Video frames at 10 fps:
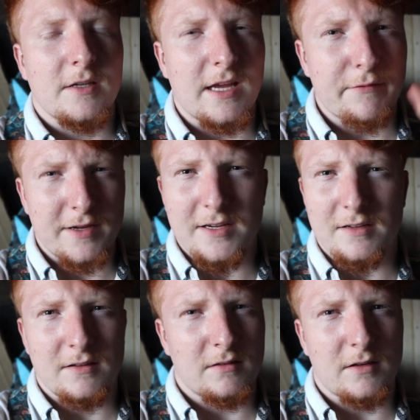give it
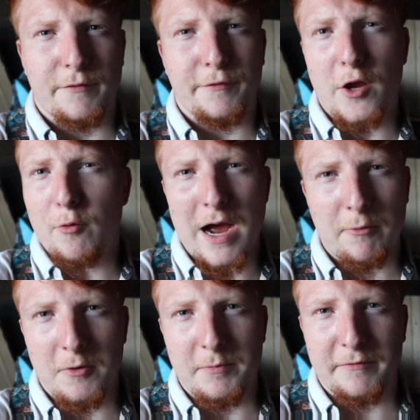a few
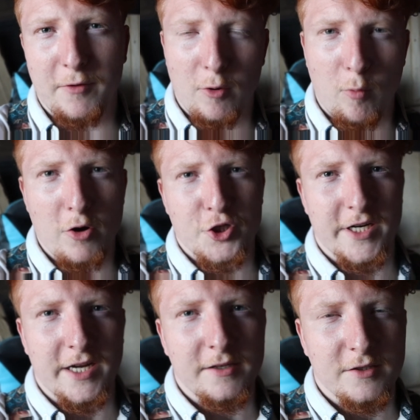hour before
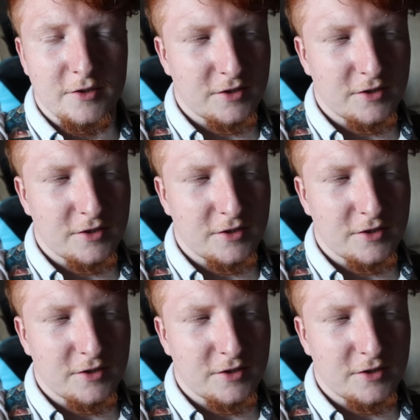watching it